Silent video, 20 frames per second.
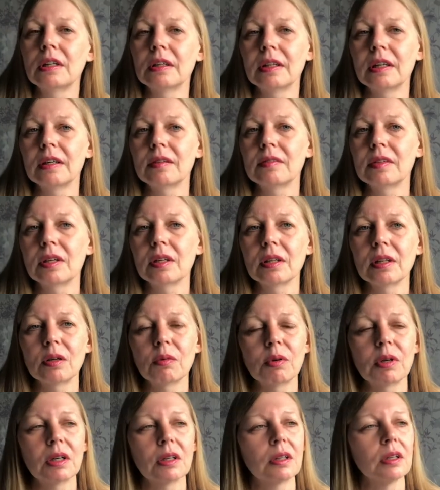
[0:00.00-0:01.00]
they certainly
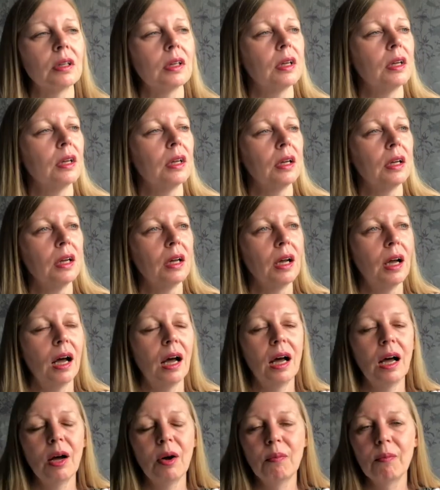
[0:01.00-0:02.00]
will.
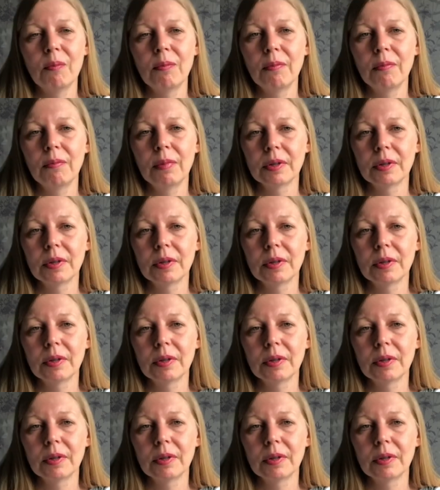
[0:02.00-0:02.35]
Um,